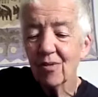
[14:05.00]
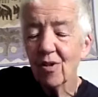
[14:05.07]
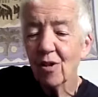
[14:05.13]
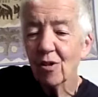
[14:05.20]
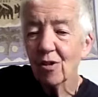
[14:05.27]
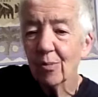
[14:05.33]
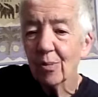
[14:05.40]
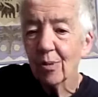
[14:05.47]
of
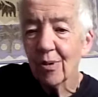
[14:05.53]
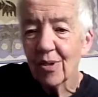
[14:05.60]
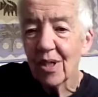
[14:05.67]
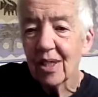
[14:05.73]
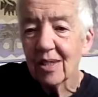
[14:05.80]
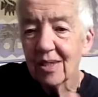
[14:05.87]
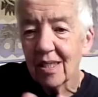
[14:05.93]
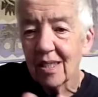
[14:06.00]
horrible
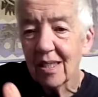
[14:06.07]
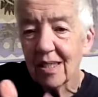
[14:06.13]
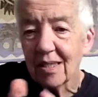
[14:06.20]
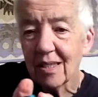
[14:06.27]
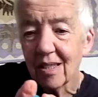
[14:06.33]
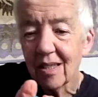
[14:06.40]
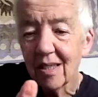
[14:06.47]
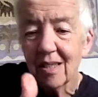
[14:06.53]
things in it.
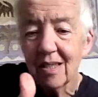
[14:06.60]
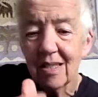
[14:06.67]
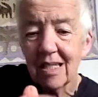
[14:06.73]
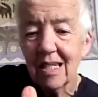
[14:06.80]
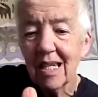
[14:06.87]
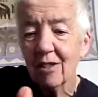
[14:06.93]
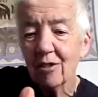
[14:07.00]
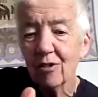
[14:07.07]
It's
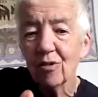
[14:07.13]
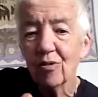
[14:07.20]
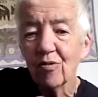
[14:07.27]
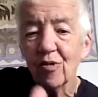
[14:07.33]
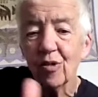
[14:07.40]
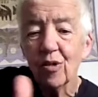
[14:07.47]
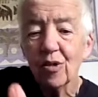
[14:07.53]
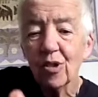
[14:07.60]
natural
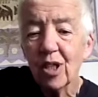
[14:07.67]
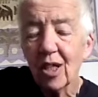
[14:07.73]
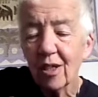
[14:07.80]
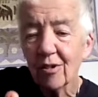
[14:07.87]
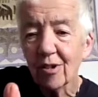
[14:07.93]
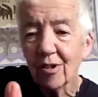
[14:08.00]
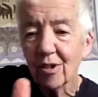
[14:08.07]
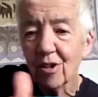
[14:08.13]
food
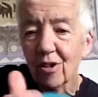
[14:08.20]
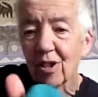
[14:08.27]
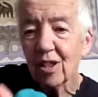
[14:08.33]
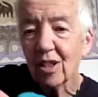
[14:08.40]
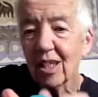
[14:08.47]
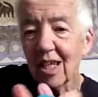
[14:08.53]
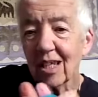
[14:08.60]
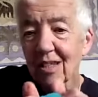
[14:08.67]
colouring you can
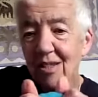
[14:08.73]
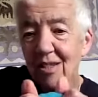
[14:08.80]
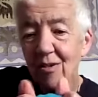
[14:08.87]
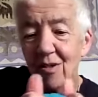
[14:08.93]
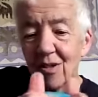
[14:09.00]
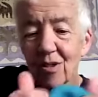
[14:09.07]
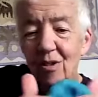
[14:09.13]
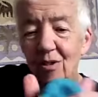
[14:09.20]
get, so
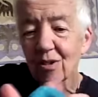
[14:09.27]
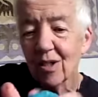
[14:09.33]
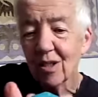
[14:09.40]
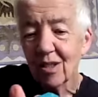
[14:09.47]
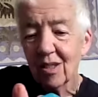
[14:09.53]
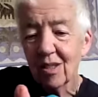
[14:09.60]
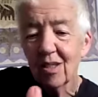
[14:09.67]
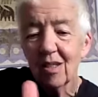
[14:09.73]
it's not
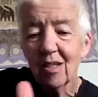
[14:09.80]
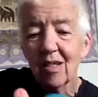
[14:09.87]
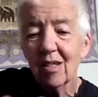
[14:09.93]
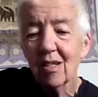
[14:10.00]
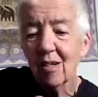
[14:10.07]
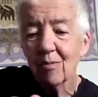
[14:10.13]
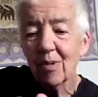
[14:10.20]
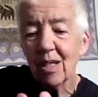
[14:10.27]

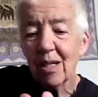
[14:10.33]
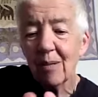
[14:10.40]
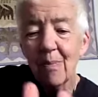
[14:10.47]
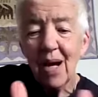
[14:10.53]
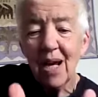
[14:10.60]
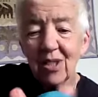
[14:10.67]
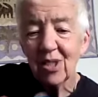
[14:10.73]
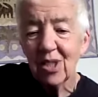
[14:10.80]
a really
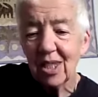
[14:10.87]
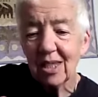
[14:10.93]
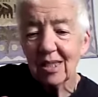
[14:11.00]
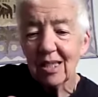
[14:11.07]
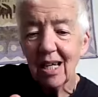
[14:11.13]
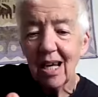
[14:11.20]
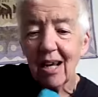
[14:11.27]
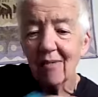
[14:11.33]
bad thing
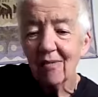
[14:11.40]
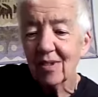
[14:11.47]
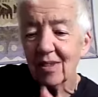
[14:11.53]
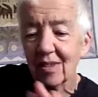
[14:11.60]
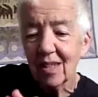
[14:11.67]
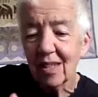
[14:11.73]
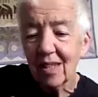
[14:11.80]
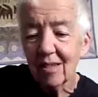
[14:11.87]
to have in
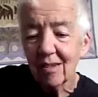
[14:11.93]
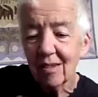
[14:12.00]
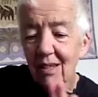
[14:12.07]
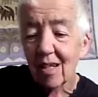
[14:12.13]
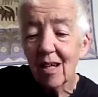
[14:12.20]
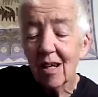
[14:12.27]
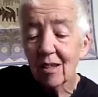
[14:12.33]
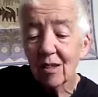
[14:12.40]
there.
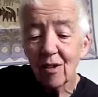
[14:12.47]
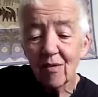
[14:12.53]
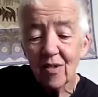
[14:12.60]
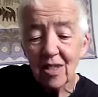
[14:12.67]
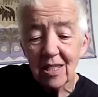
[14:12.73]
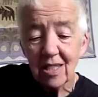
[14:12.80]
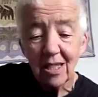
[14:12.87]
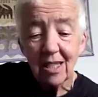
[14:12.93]
And
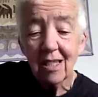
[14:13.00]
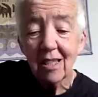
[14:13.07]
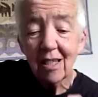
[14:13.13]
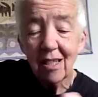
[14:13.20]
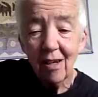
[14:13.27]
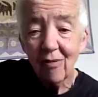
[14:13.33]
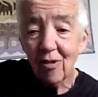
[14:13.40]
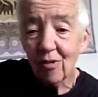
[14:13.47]
obviously,
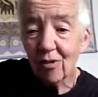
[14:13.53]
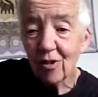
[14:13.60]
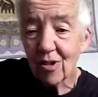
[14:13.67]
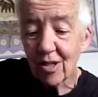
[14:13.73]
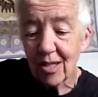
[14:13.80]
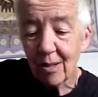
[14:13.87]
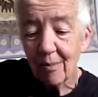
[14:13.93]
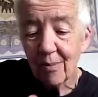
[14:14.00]
if you've got
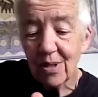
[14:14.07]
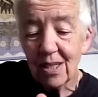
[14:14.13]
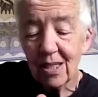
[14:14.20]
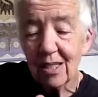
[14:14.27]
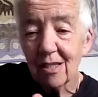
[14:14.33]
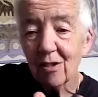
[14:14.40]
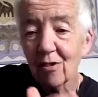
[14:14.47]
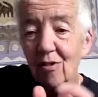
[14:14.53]
somebody
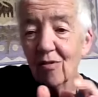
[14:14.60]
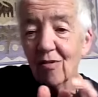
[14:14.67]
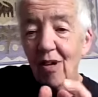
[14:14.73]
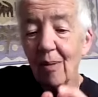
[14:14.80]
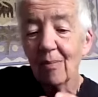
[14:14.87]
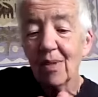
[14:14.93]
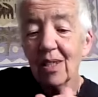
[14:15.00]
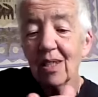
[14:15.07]
in your
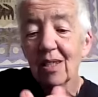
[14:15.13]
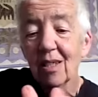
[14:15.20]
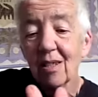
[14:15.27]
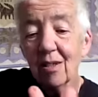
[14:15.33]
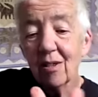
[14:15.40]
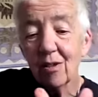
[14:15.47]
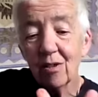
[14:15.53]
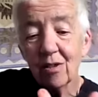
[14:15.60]
family
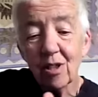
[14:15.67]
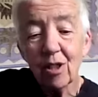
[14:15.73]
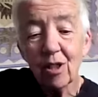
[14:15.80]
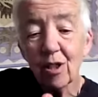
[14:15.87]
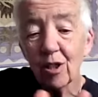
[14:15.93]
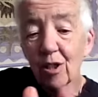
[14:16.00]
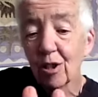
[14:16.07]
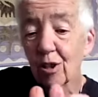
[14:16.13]
who's
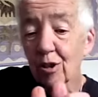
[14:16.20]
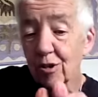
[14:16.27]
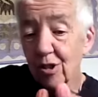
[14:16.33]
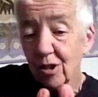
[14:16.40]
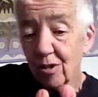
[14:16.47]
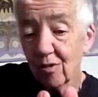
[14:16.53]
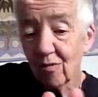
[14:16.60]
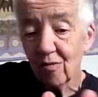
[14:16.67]

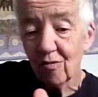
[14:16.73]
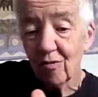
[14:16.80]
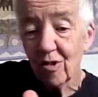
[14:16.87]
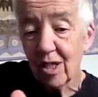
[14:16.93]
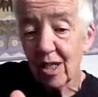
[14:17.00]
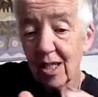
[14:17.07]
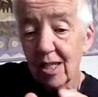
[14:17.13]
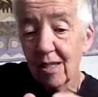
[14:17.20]

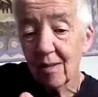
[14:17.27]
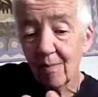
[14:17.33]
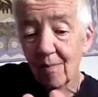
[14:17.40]
gluten-free,